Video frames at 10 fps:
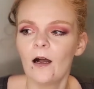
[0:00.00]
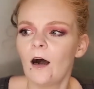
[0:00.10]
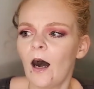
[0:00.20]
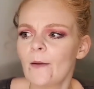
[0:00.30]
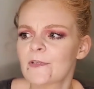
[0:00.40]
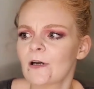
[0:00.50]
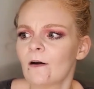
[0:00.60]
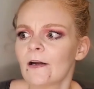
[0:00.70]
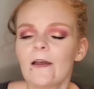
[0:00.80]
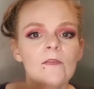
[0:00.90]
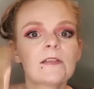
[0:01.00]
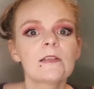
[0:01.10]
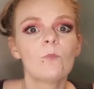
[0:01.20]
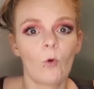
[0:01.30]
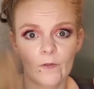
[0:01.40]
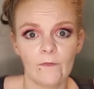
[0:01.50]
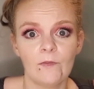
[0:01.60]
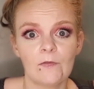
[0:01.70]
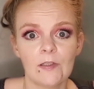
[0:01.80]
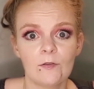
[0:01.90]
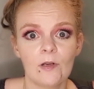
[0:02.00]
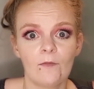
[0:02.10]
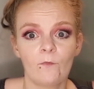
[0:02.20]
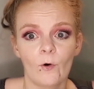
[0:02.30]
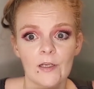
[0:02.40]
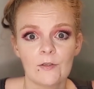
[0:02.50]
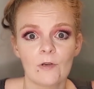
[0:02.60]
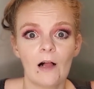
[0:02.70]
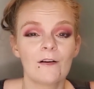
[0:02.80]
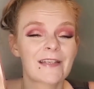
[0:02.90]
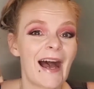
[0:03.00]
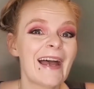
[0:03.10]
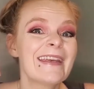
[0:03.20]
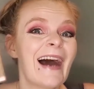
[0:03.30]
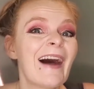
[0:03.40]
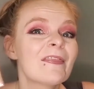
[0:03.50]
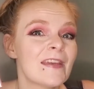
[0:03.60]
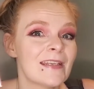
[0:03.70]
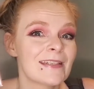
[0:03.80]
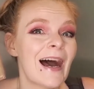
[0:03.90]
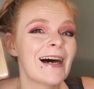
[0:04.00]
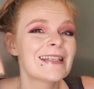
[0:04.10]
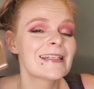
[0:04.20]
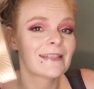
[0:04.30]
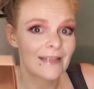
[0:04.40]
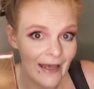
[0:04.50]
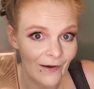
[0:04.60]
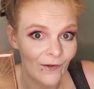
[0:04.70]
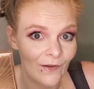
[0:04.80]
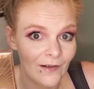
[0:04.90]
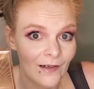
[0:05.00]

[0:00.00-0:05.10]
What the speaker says: I'm sorry, this is more than $42. I got this on sale.